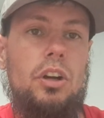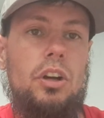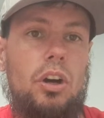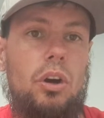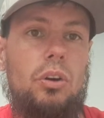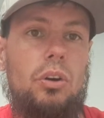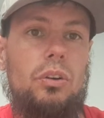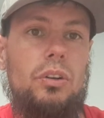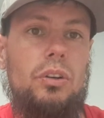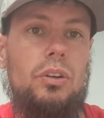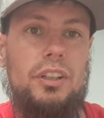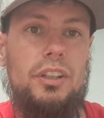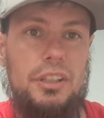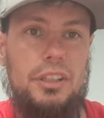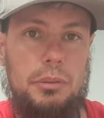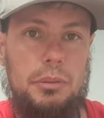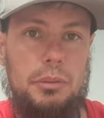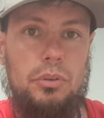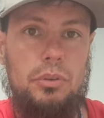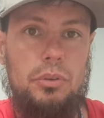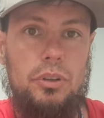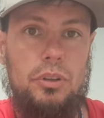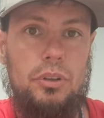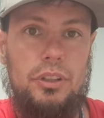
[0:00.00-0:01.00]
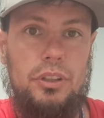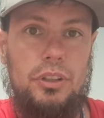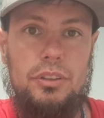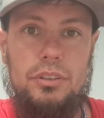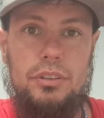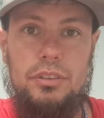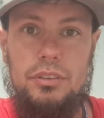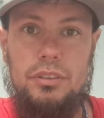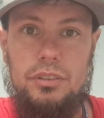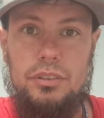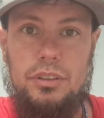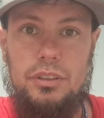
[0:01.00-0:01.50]
on the Game Boy
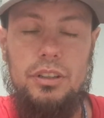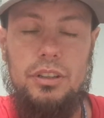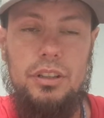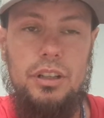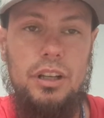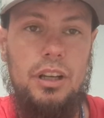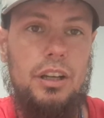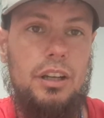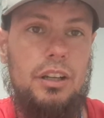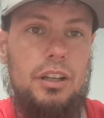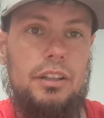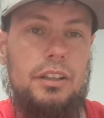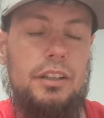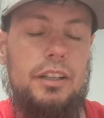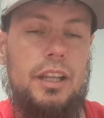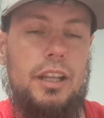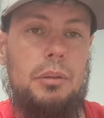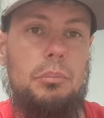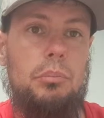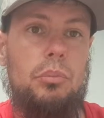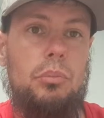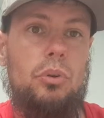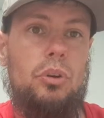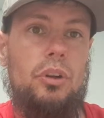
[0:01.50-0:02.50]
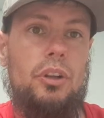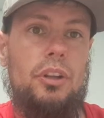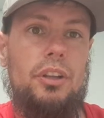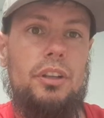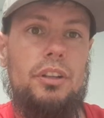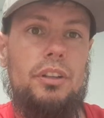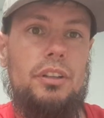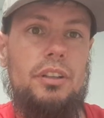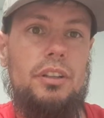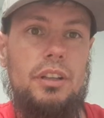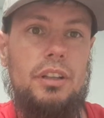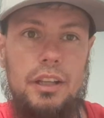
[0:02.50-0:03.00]

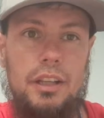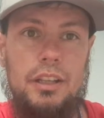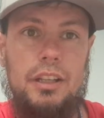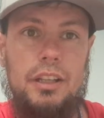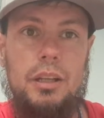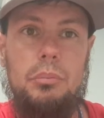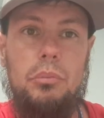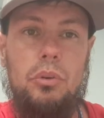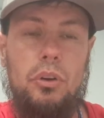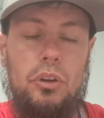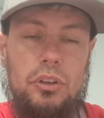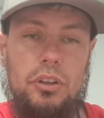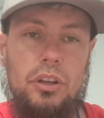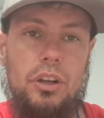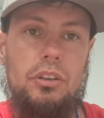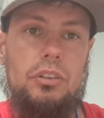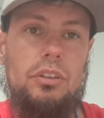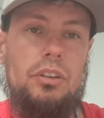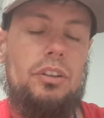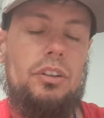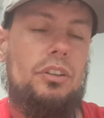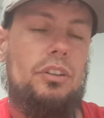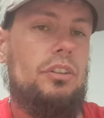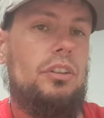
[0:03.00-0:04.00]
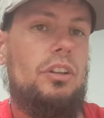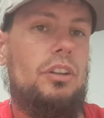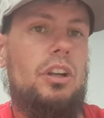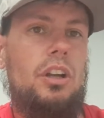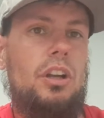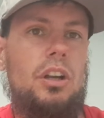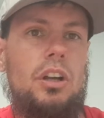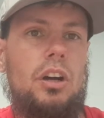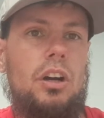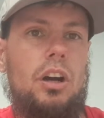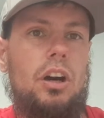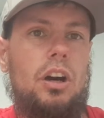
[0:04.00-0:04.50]
and Game Boy Color, and
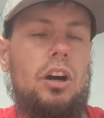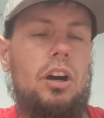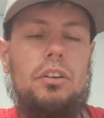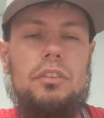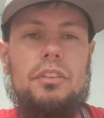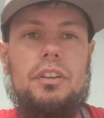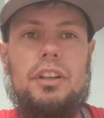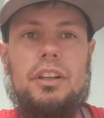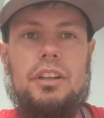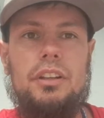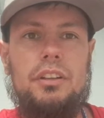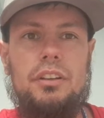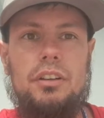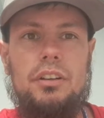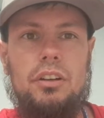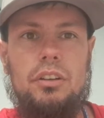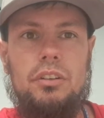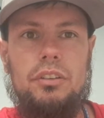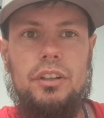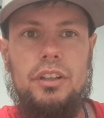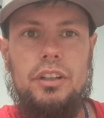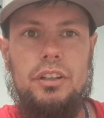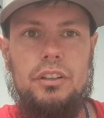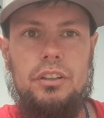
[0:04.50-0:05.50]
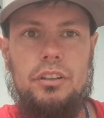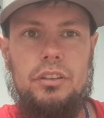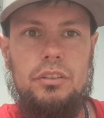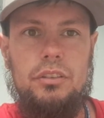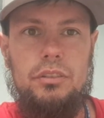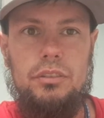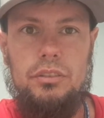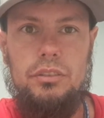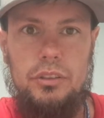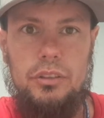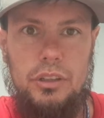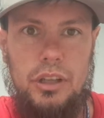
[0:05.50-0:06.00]
all the
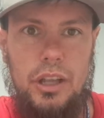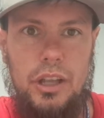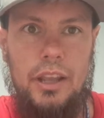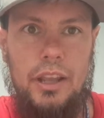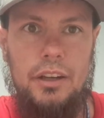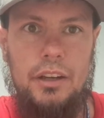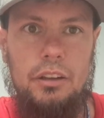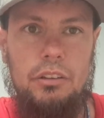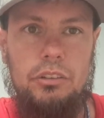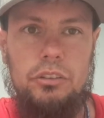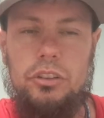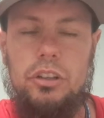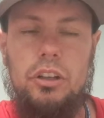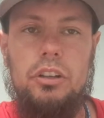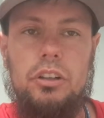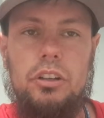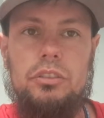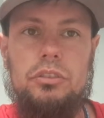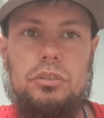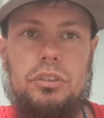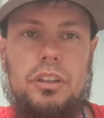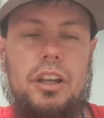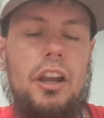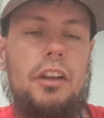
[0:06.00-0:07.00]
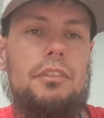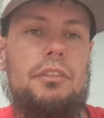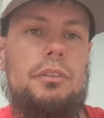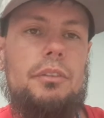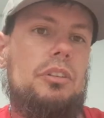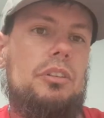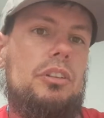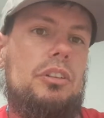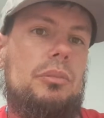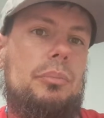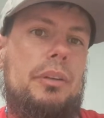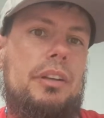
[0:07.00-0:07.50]
handheld consoles
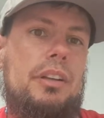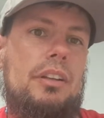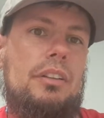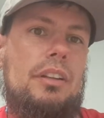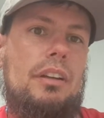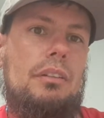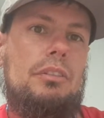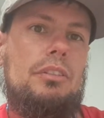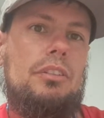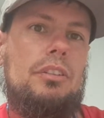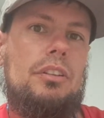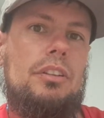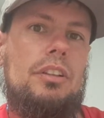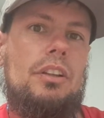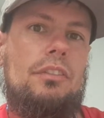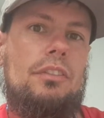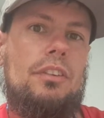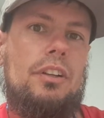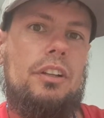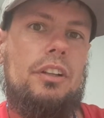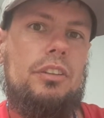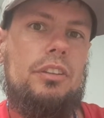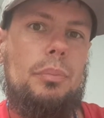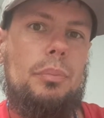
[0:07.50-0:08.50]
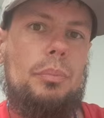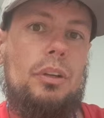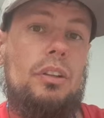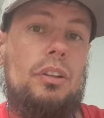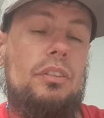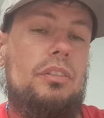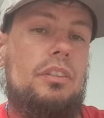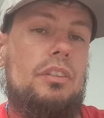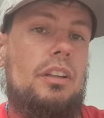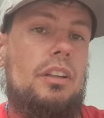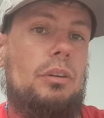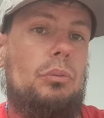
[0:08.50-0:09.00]
afterwards, because that was a different
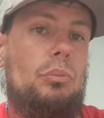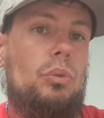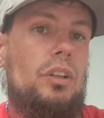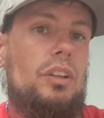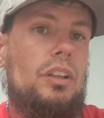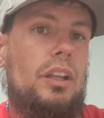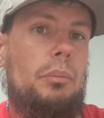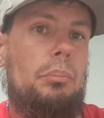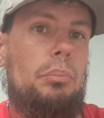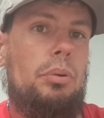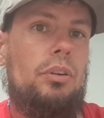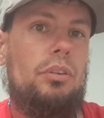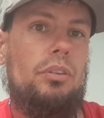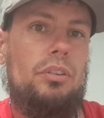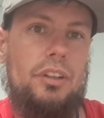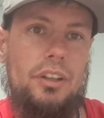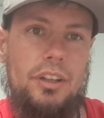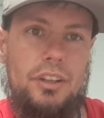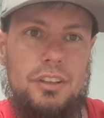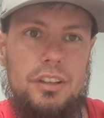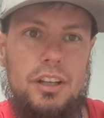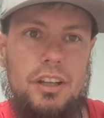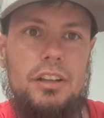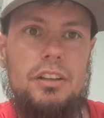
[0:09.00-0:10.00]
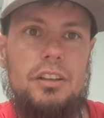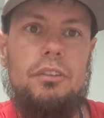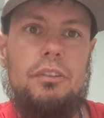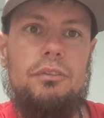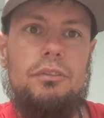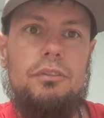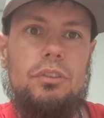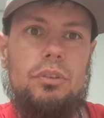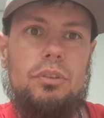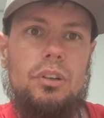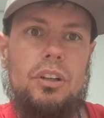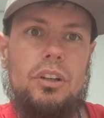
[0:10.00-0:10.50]
experience than what they put on
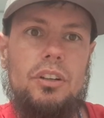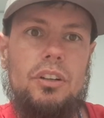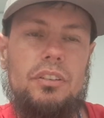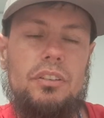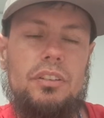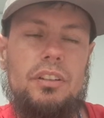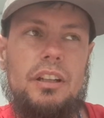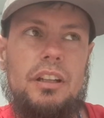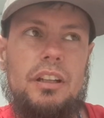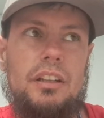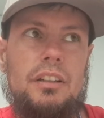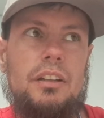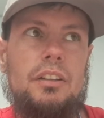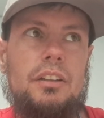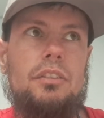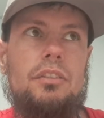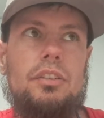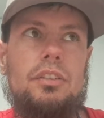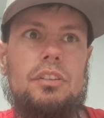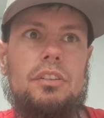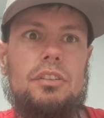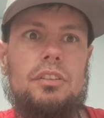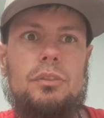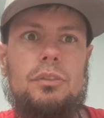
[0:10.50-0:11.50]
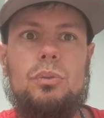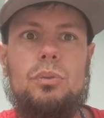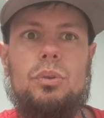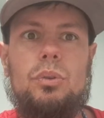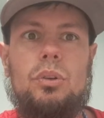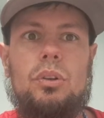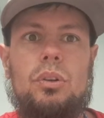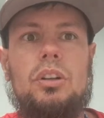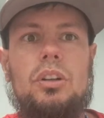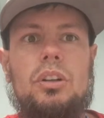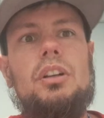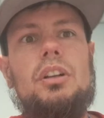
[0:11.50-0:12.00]
Nintendo for Nintendo
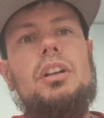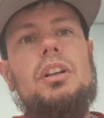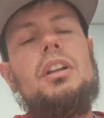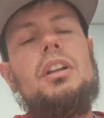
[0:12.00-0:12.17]
64.